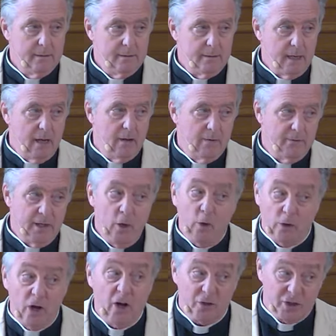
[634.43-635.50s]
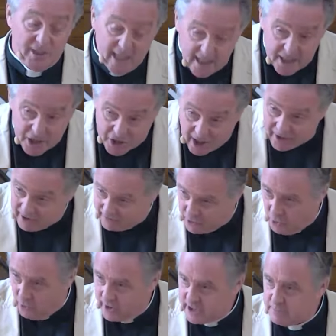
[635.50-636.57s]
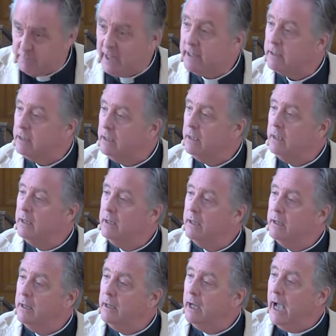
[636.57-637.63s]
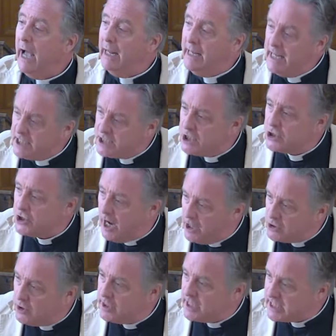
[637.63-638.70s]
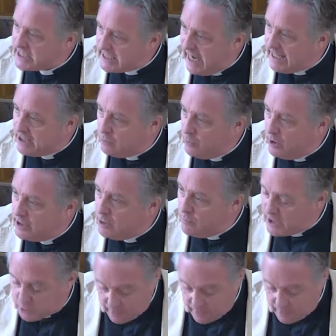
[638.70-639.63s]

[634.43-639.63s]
Now, they all contradict each other, of course, but at least they're trying to understand the world in which